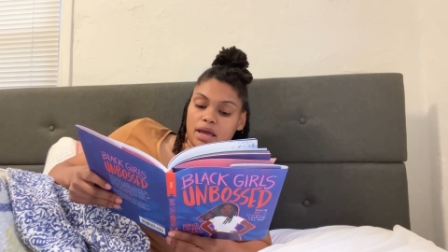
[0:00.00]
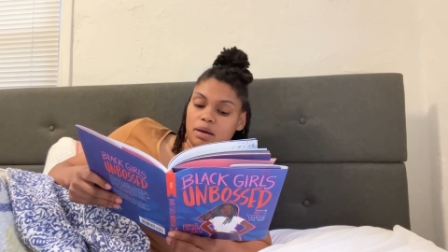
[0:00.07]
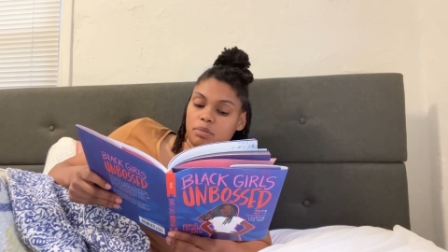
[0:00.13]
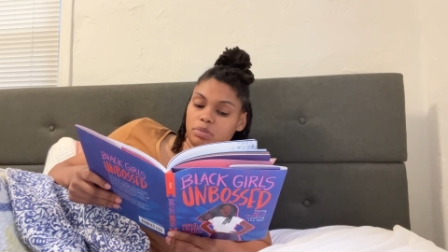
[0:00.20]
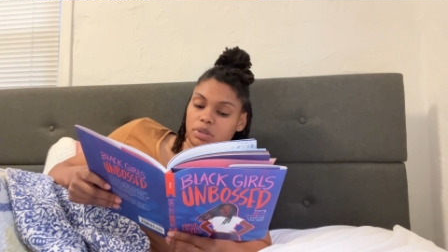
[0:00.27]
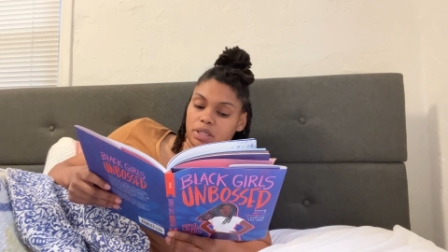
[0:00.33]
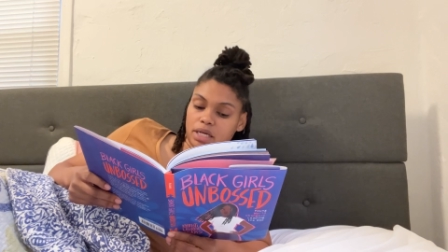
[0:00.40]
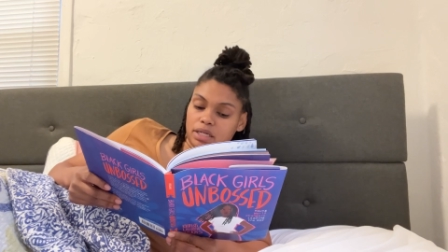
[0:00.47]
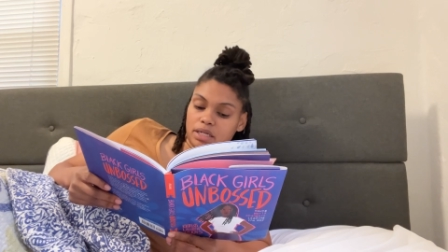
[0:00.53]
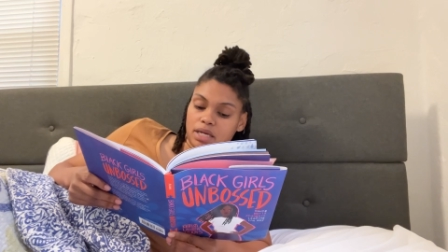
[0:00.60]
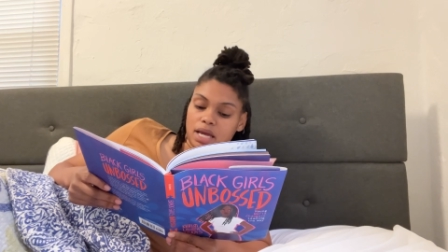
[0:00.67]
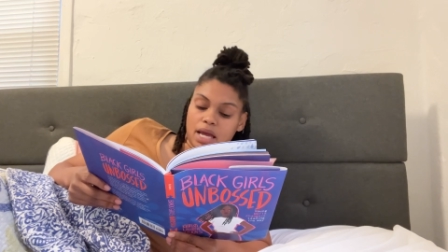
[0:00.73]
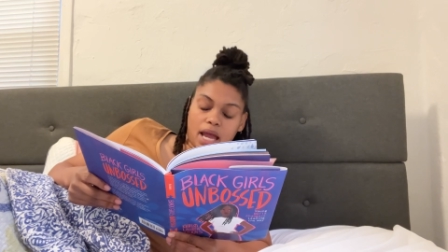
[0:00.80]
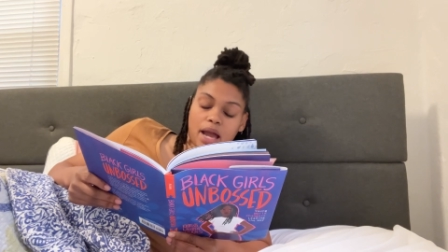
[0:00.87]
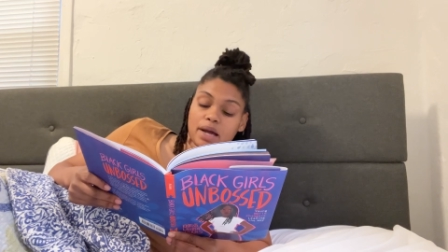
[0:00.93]
and blood
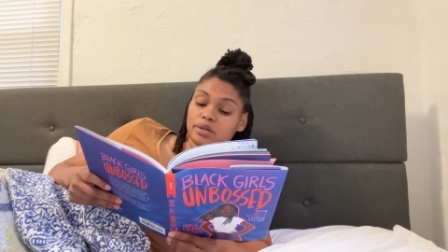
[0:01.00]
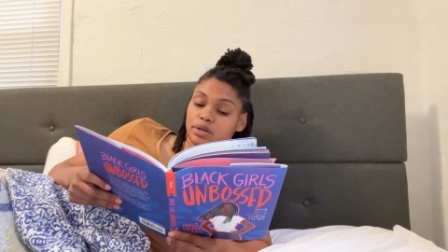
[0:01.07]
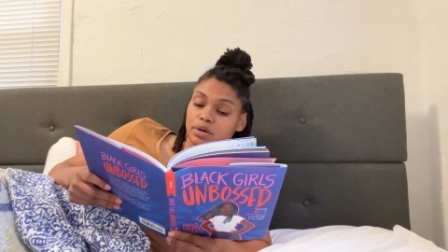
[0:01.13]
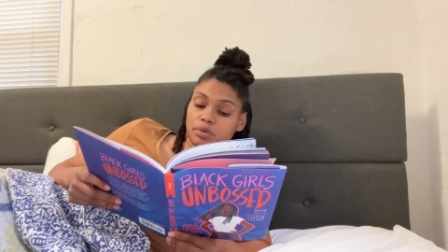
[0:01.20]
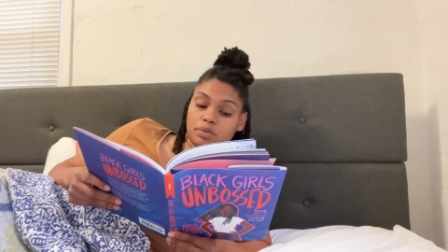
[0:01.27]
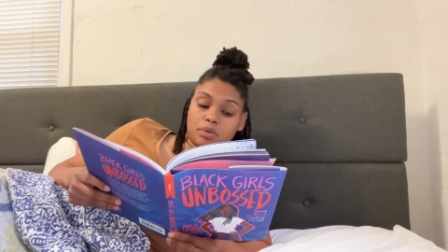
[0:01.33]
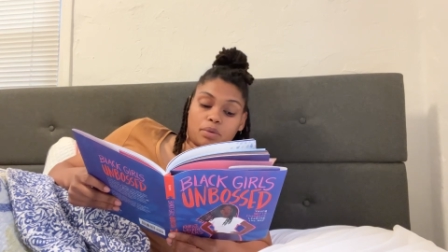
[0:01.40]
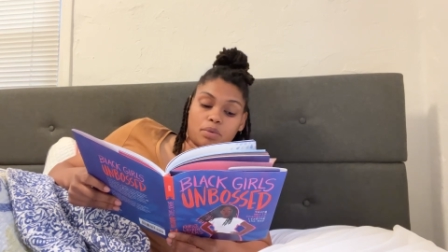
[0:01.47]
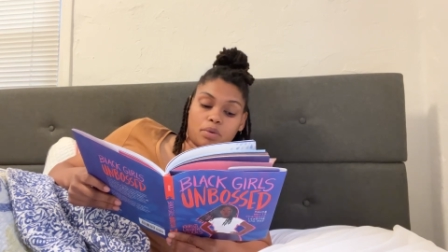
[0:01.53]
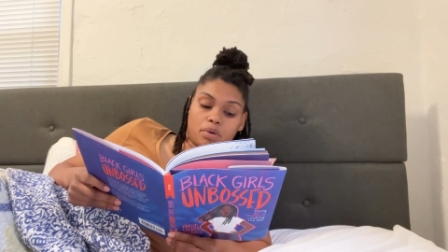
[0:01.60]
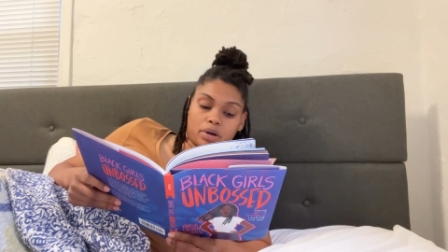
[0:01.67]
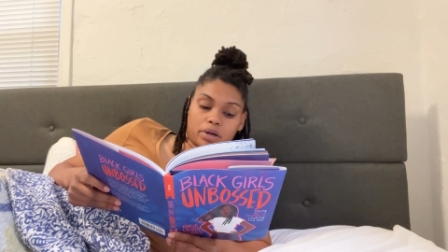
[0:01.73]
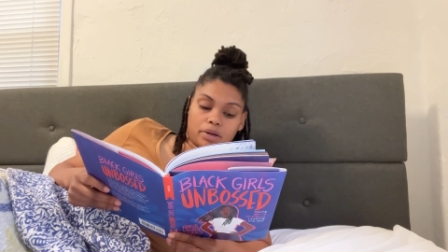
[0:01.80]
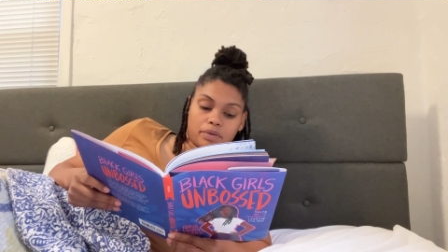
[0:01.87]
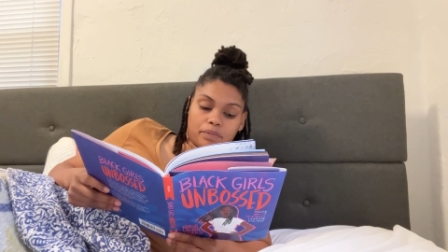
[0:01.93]
and no
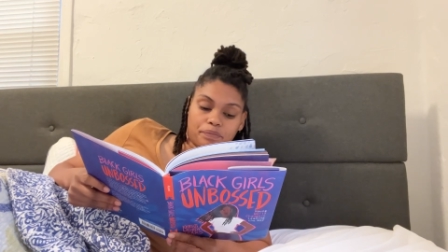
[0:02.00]
reward.